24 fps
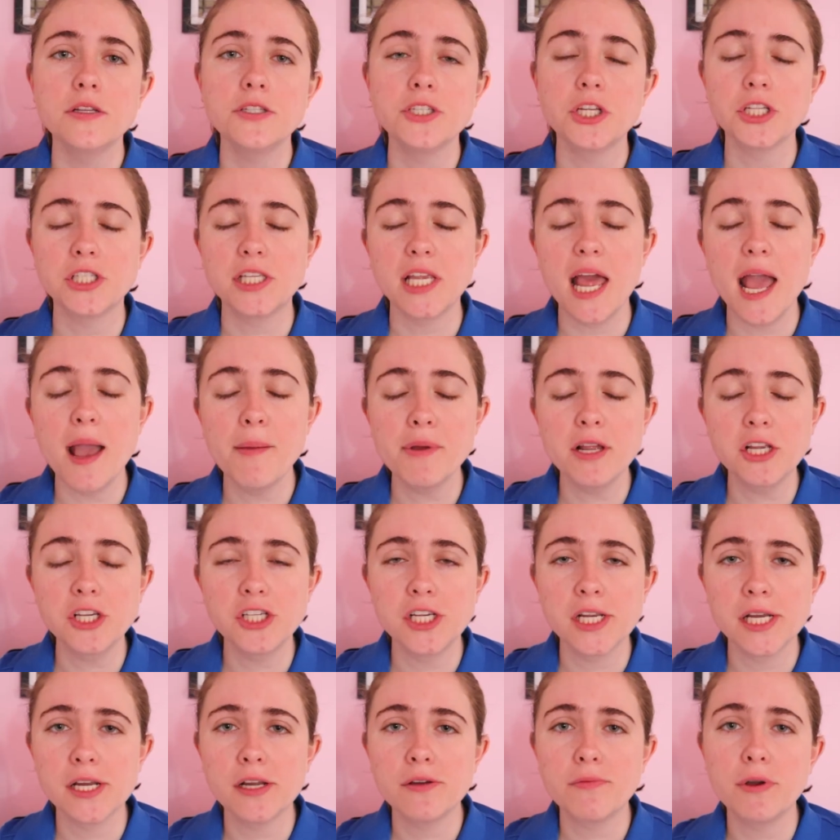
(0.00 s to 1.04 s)
So today I'm going to
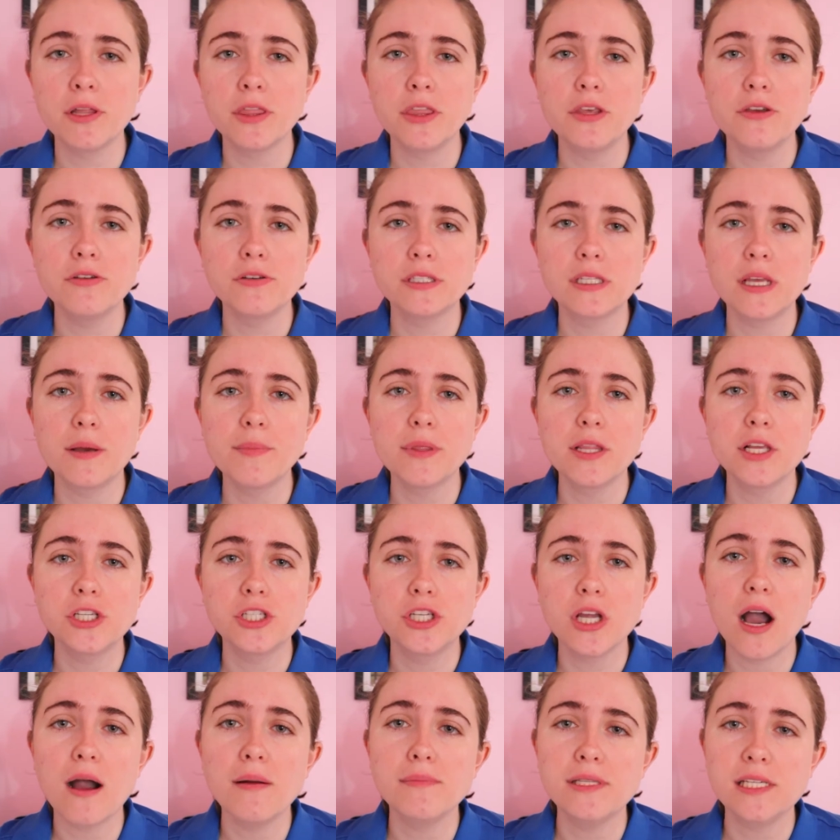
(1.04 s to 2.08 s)
share with you some of the
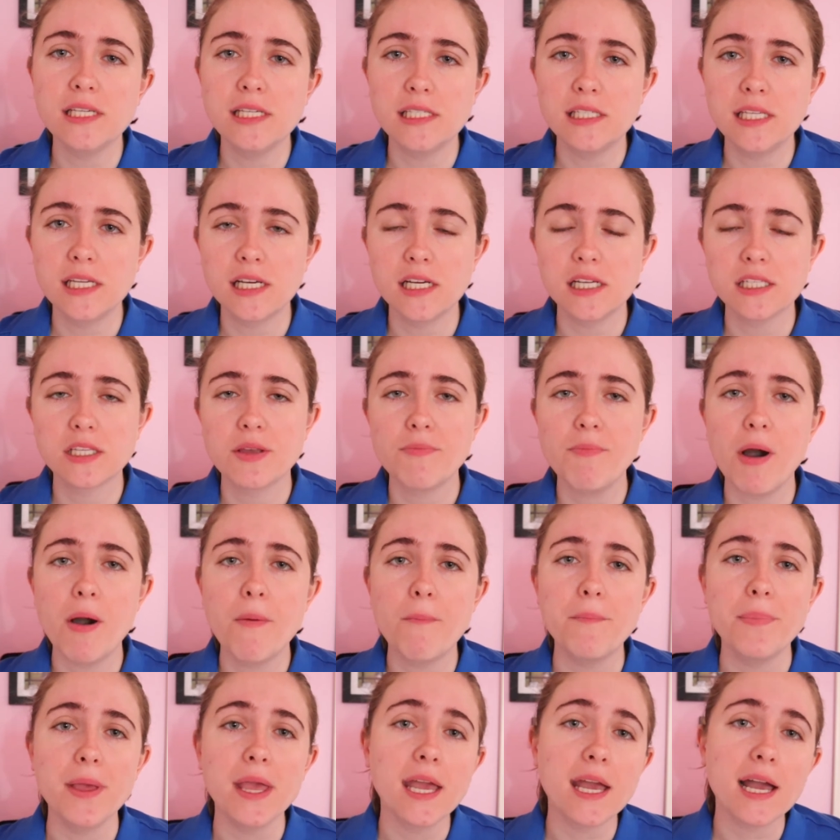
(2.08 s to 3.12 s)
job details
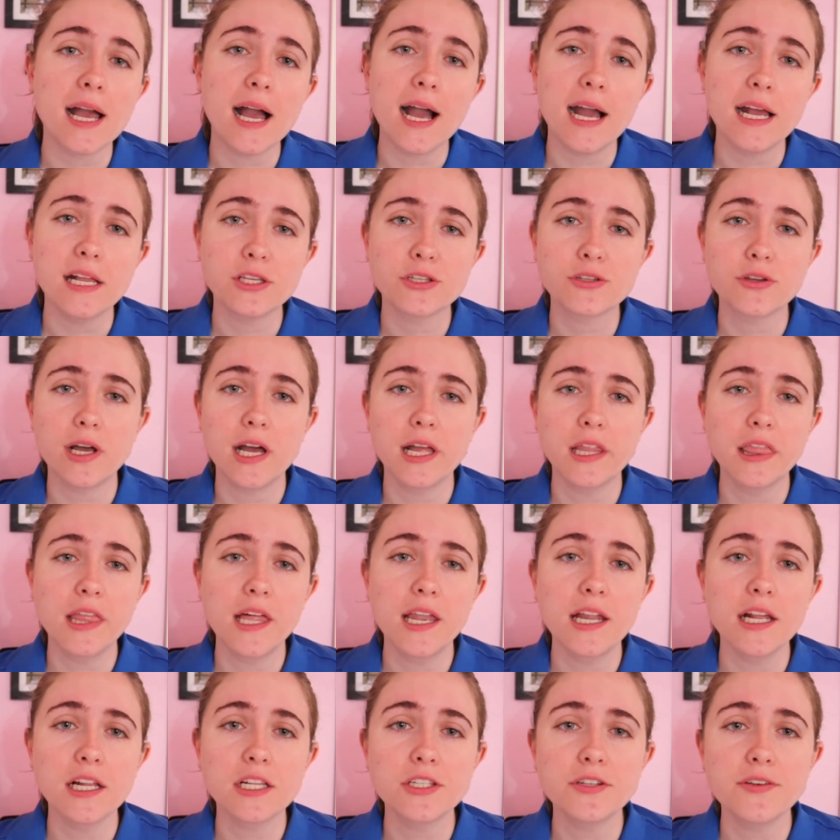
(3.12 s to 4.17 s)
about being a high school
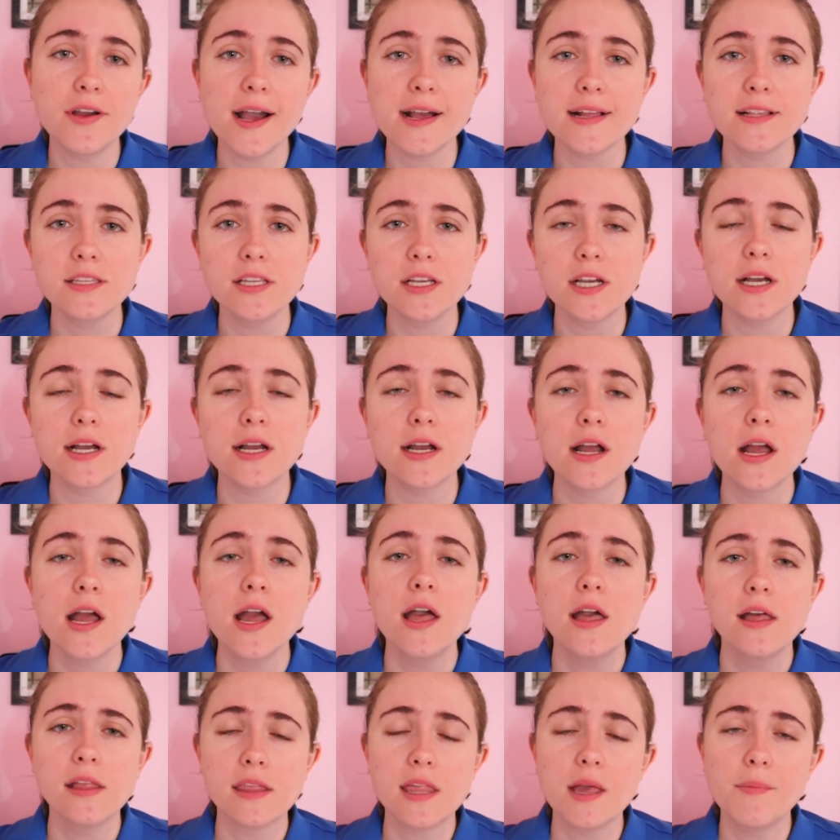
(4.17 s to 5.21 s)
athletic director,
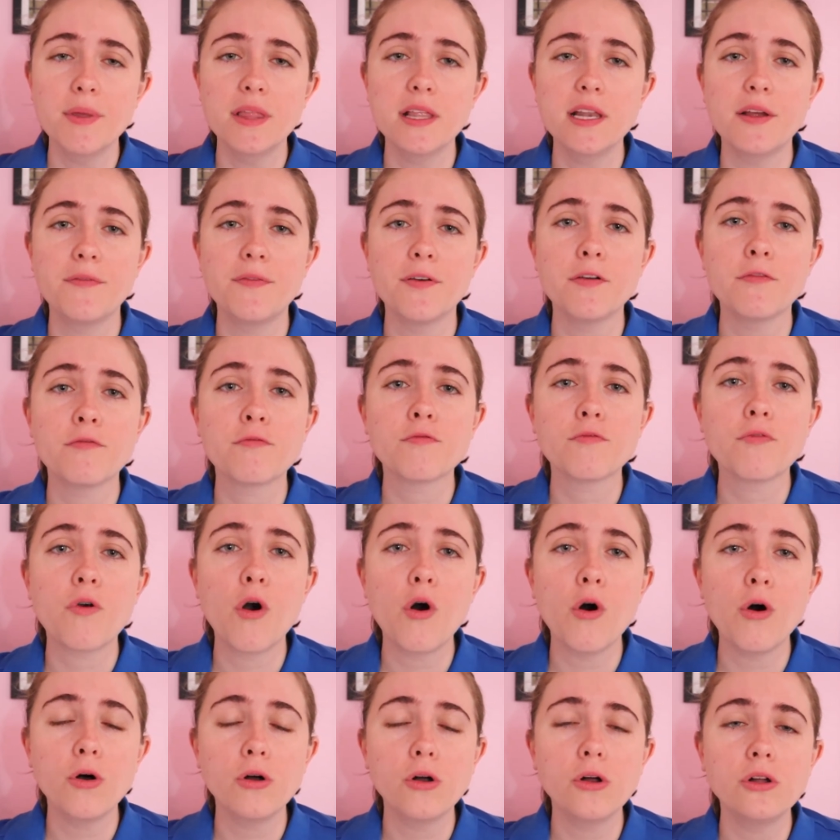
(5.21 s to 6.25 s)
some of the different
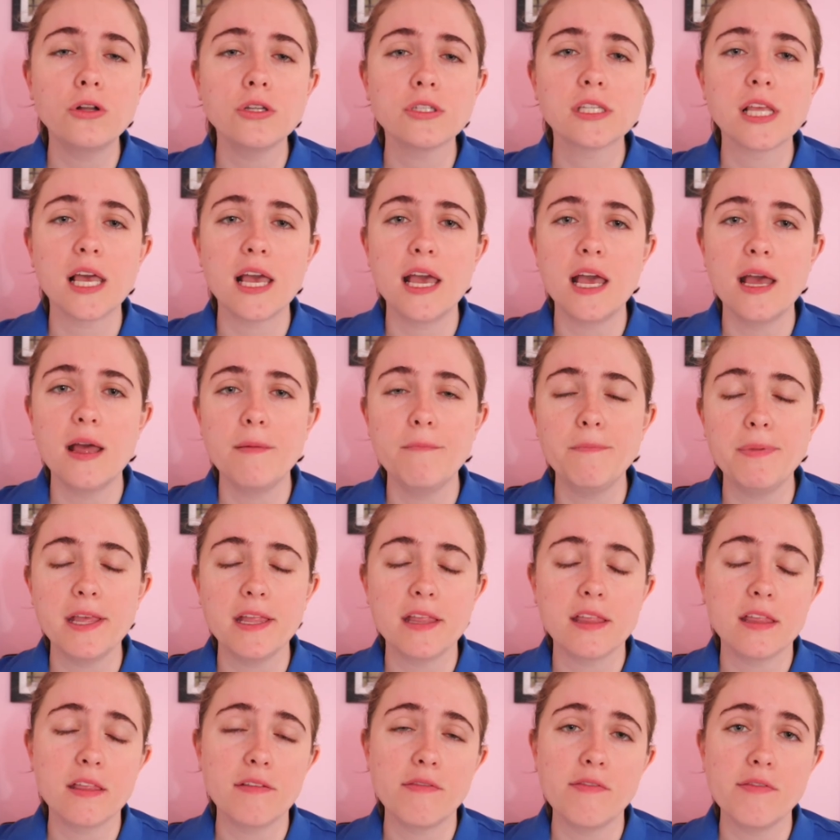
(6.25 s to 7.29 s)
roles and
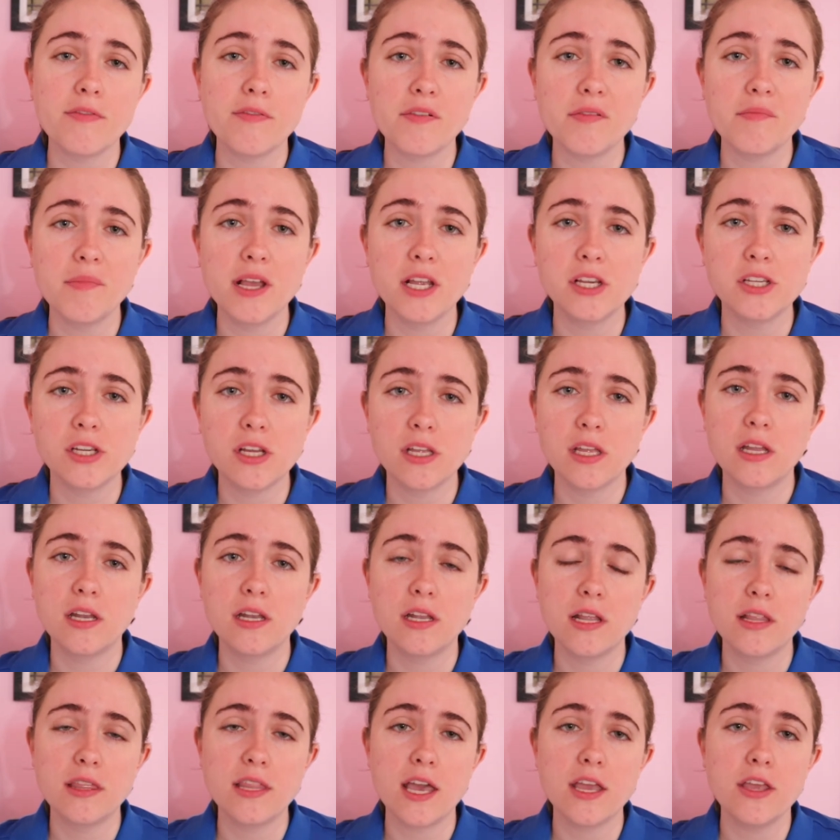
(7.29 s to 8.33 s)
pieces of
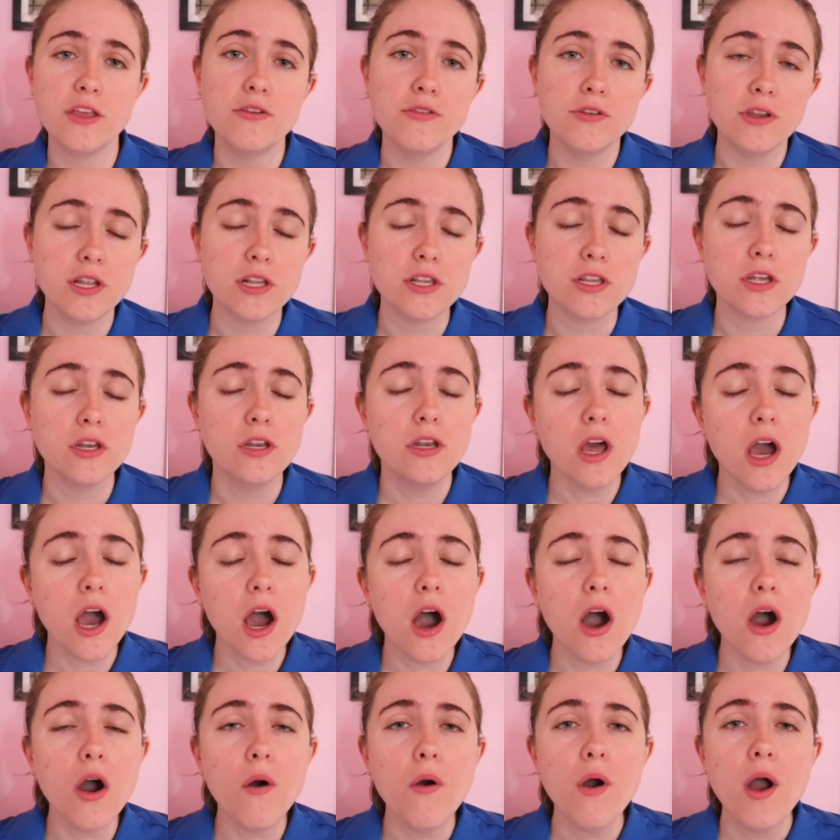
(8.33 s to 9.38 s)
information that you need to
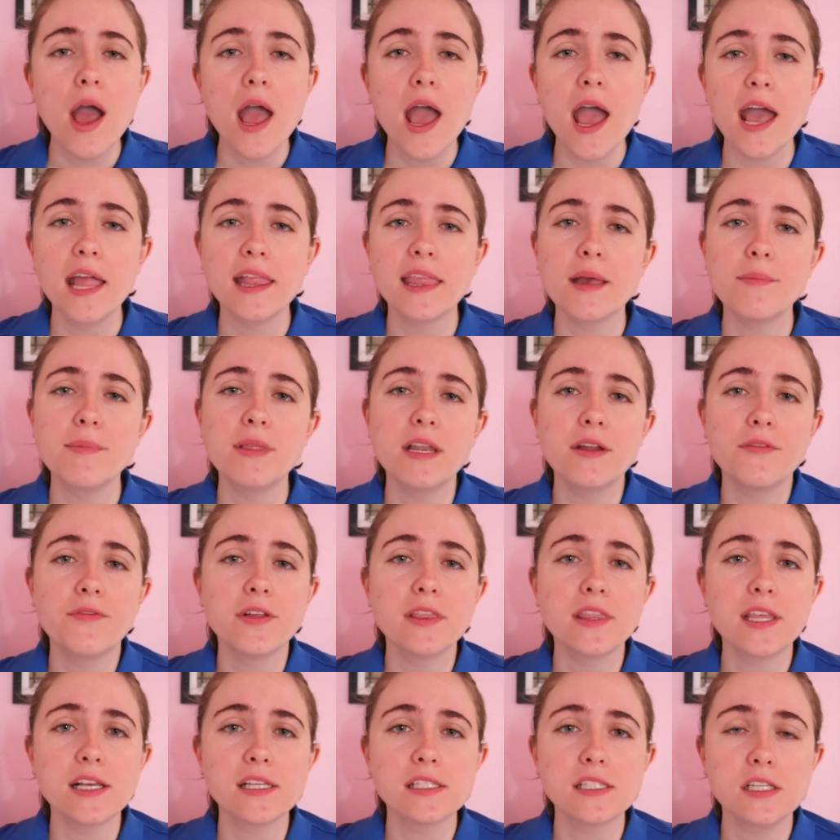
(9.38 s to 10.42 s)
know, and some of the
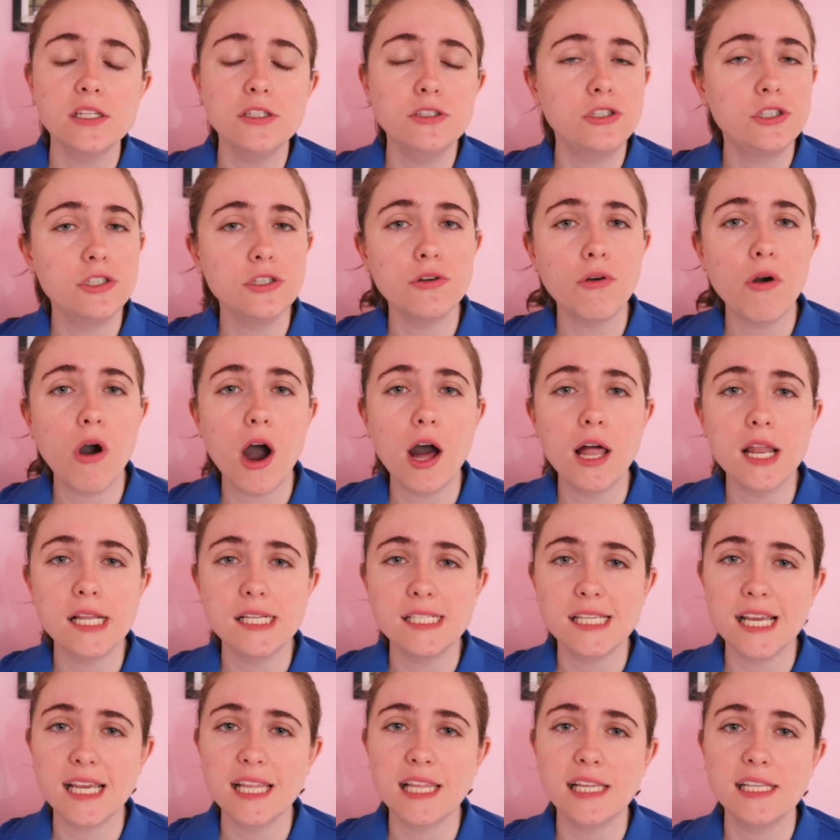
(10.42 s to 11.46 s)
different things that you do on a
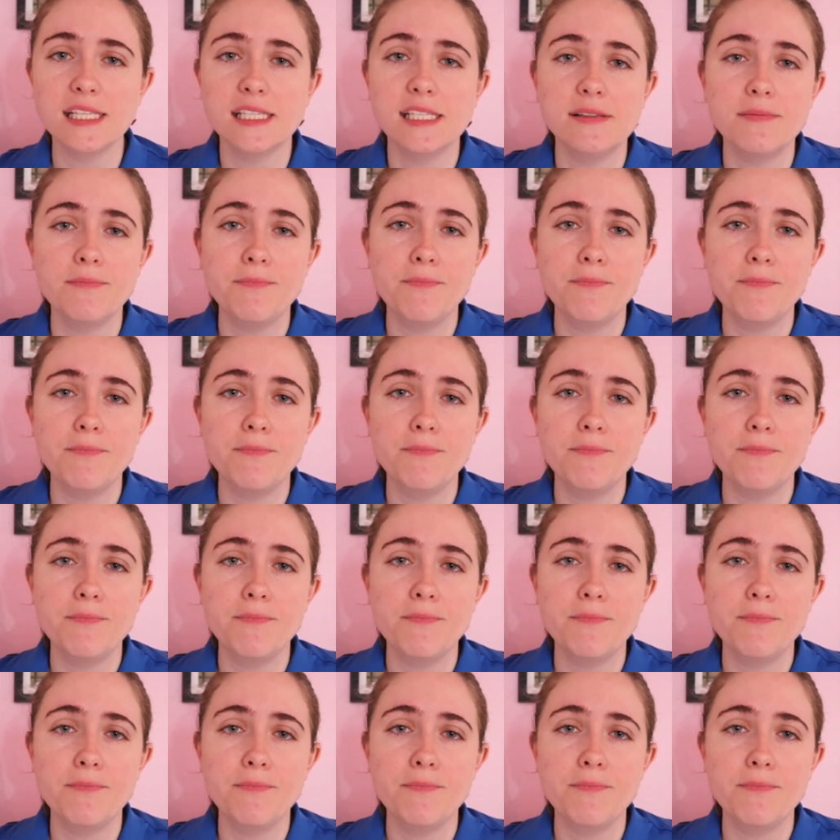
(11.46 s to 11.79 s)
daily